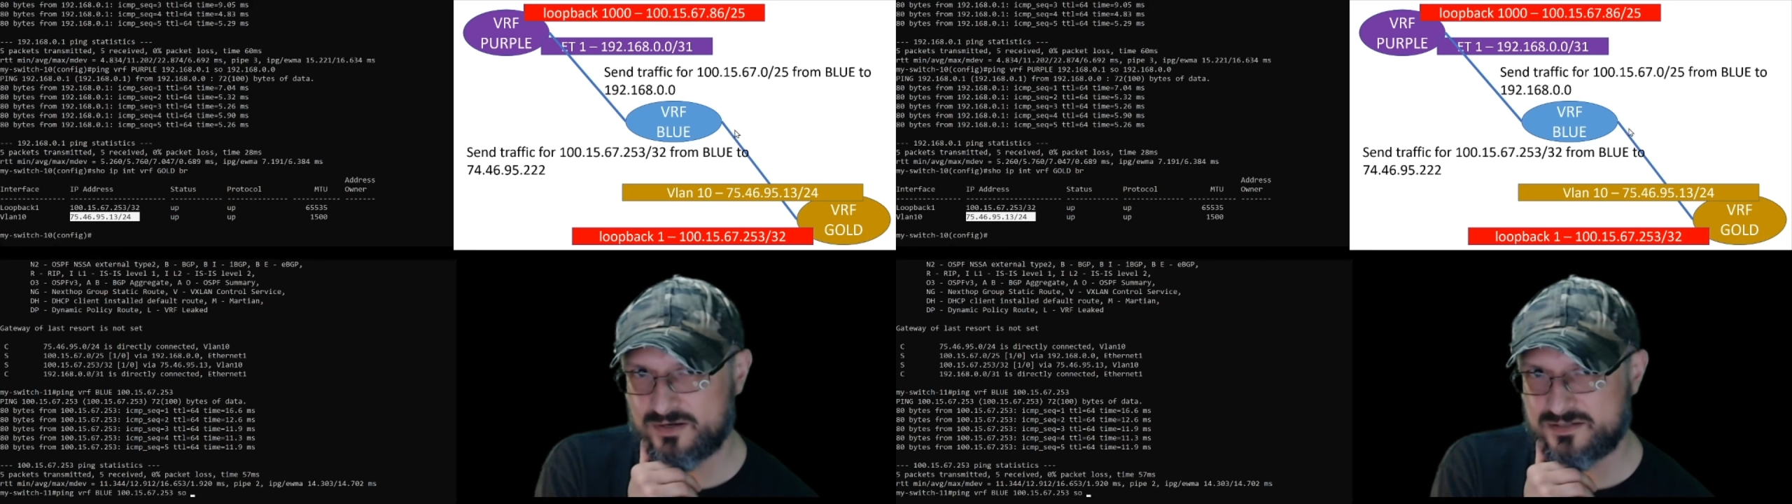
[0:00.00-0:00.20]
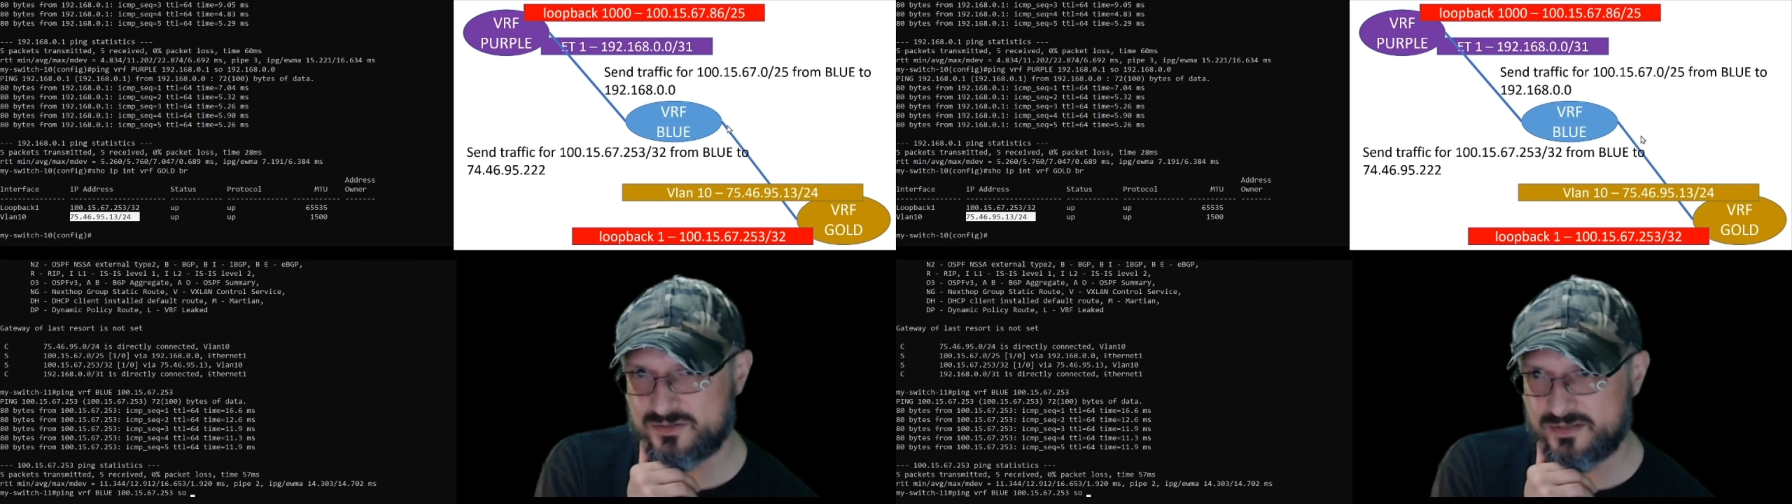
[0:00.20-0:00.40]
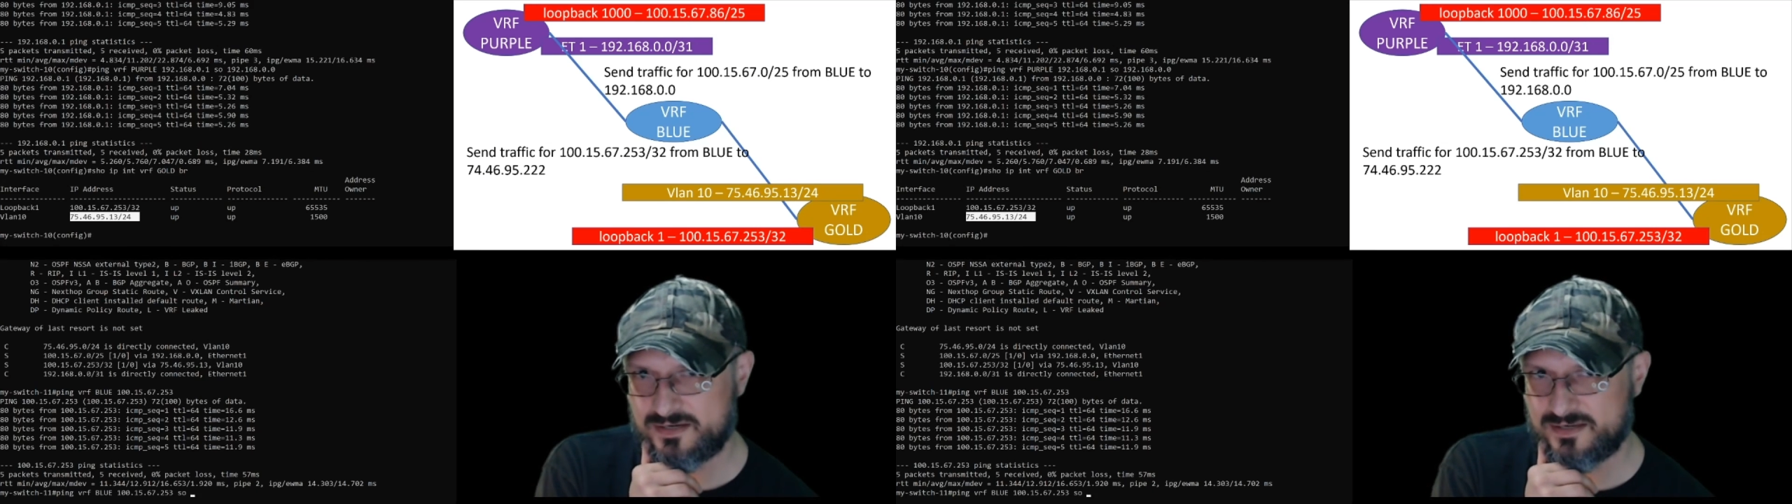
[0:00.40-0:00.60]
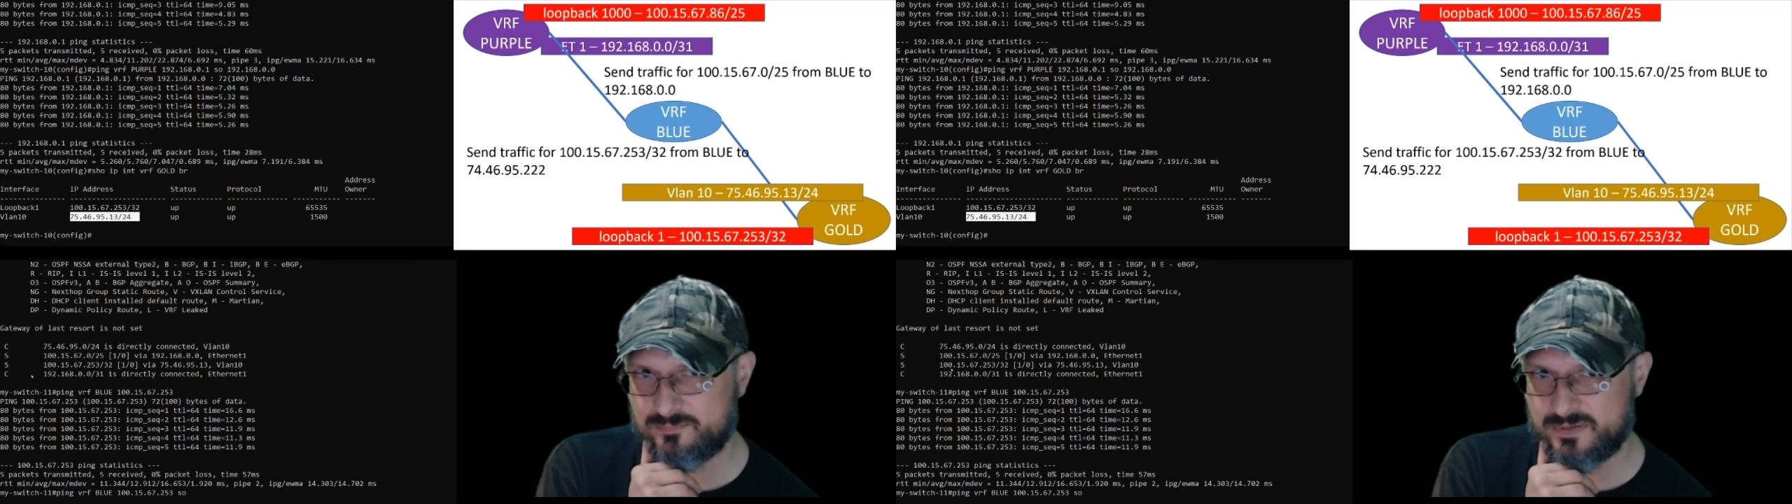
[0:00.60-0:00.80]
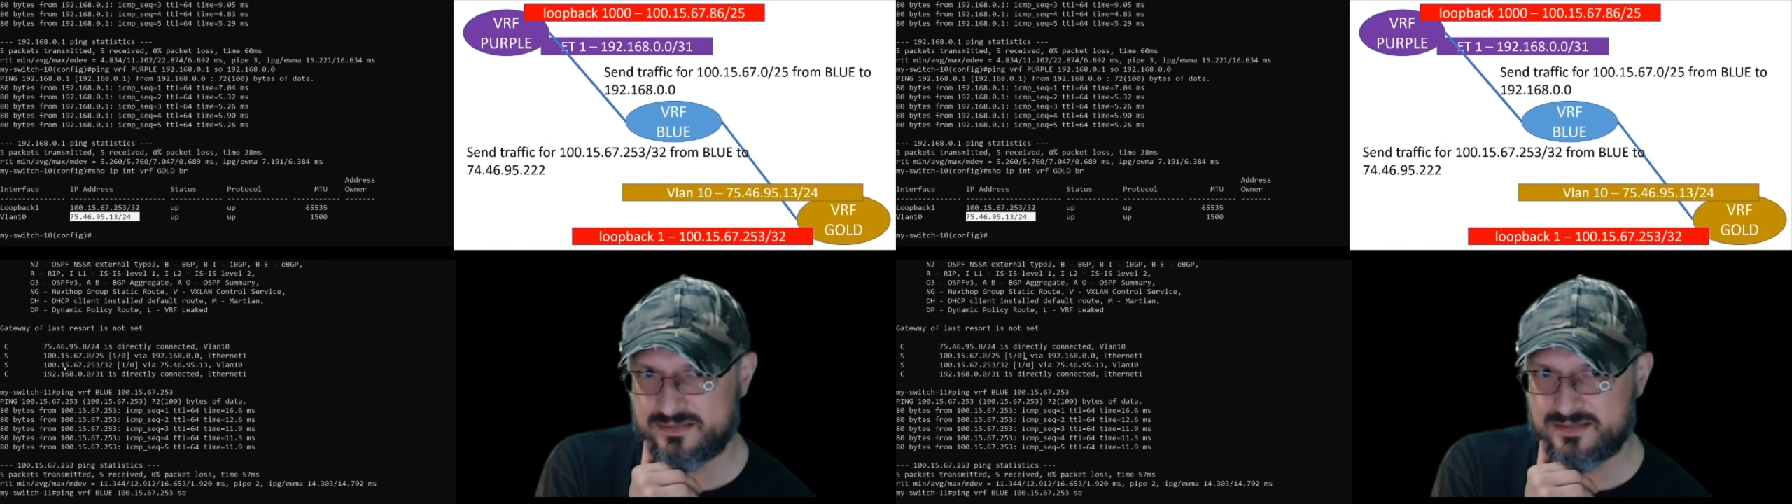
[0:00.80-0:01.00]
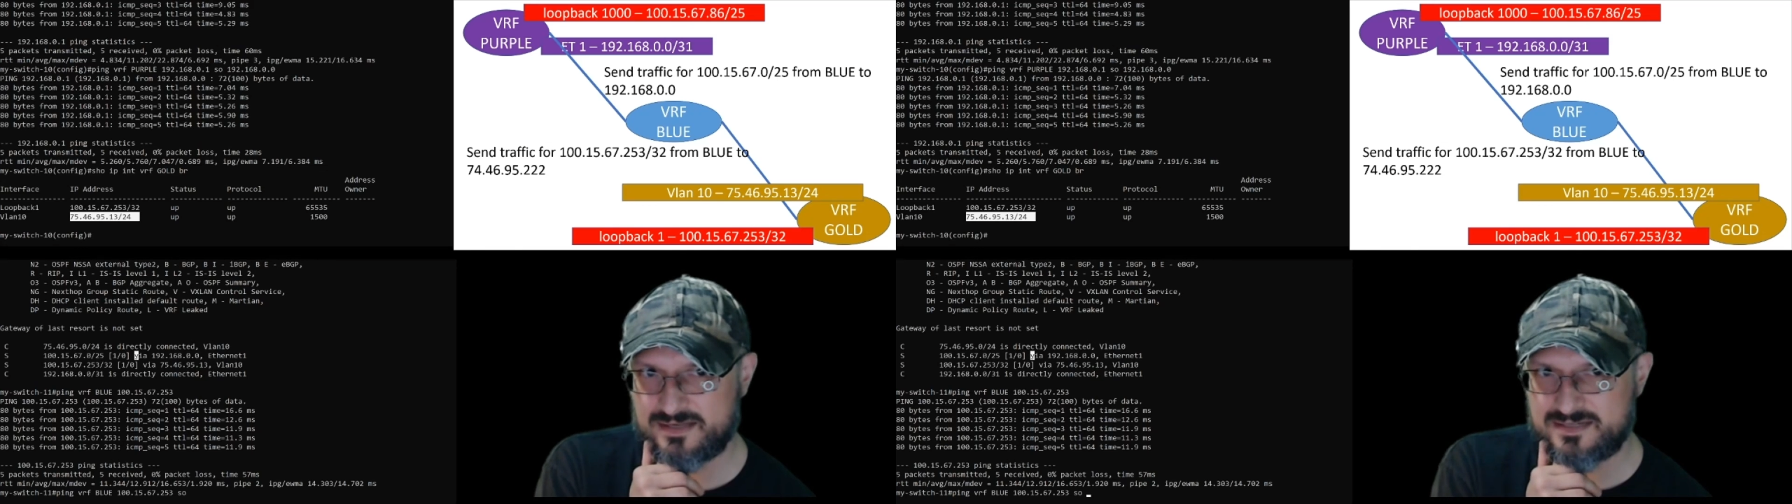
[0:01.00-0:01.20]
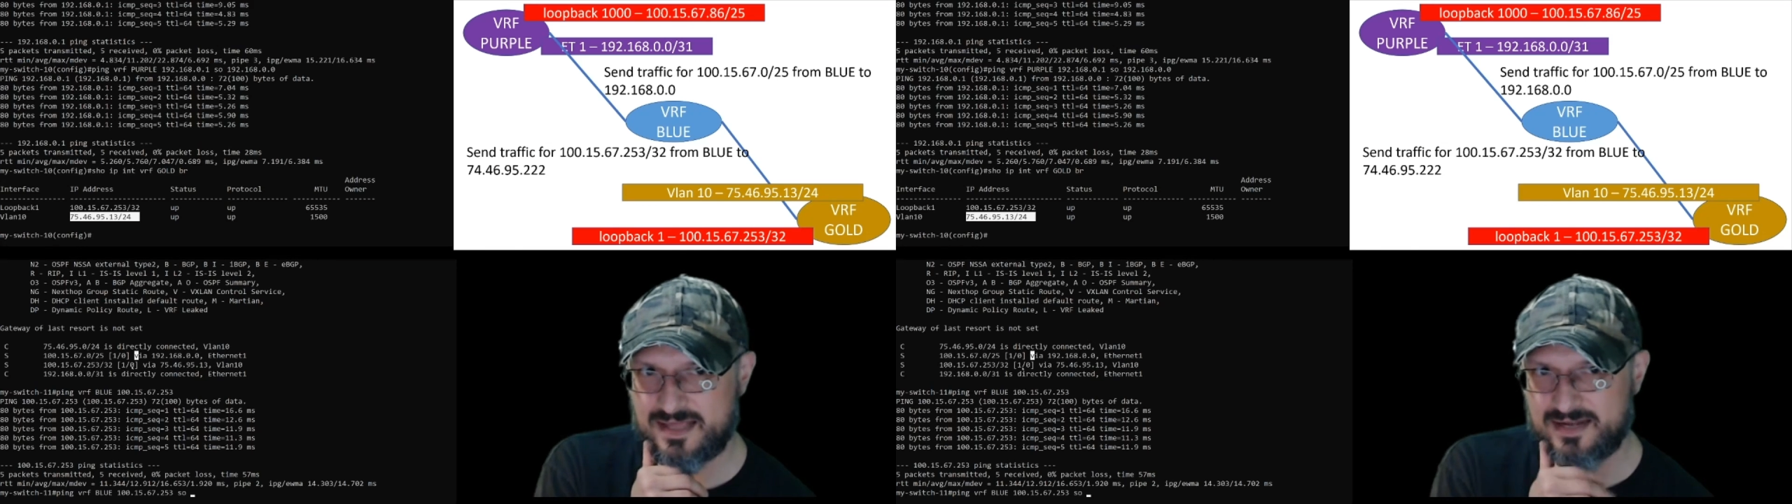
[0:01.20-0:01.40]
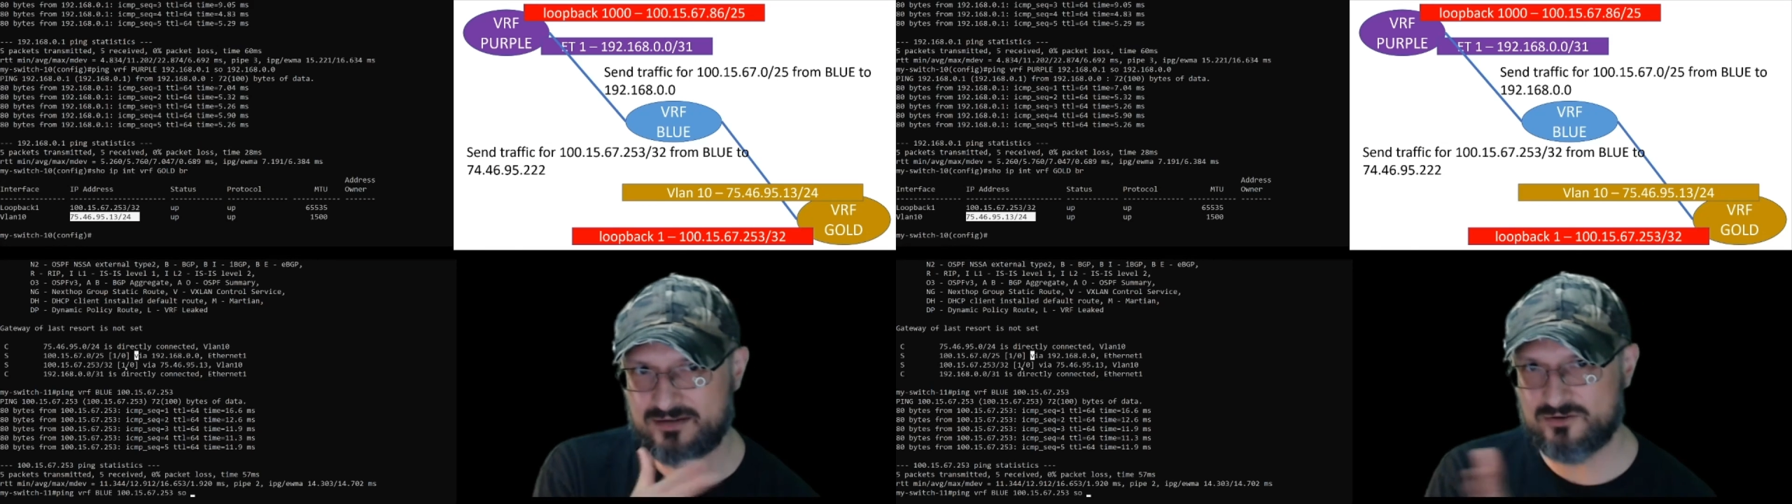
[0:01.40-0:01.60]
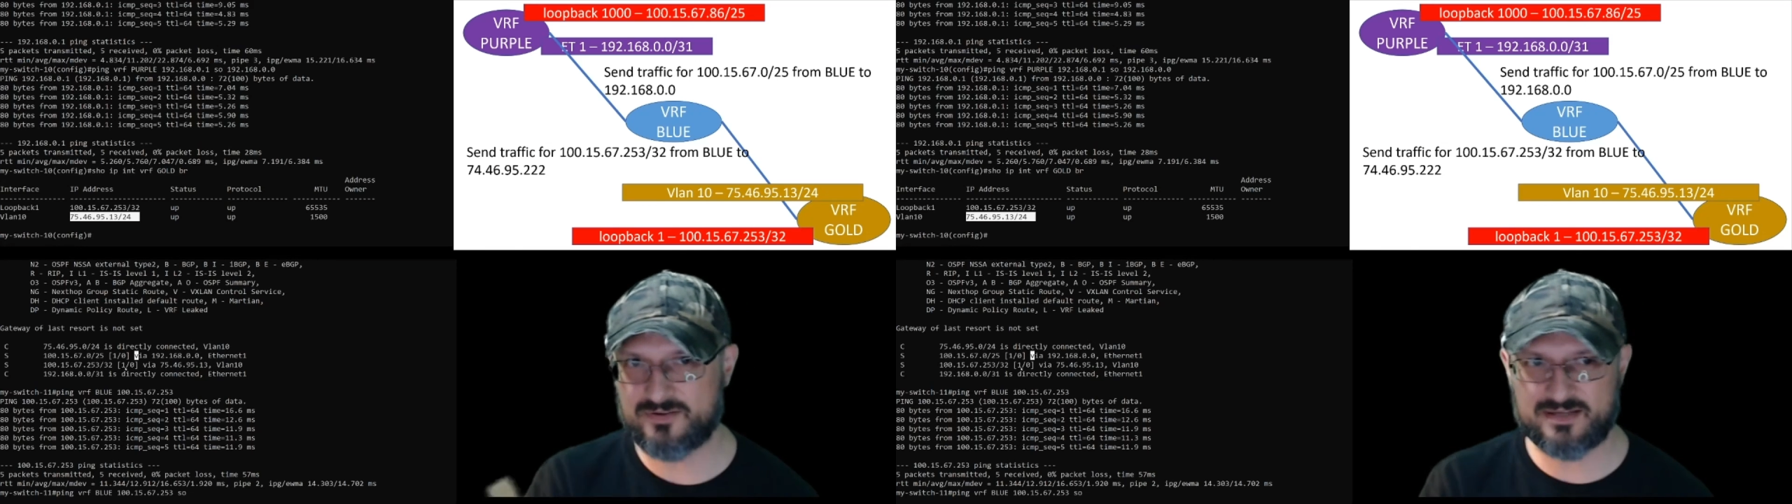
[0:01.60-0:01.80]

so that it can get to that interface.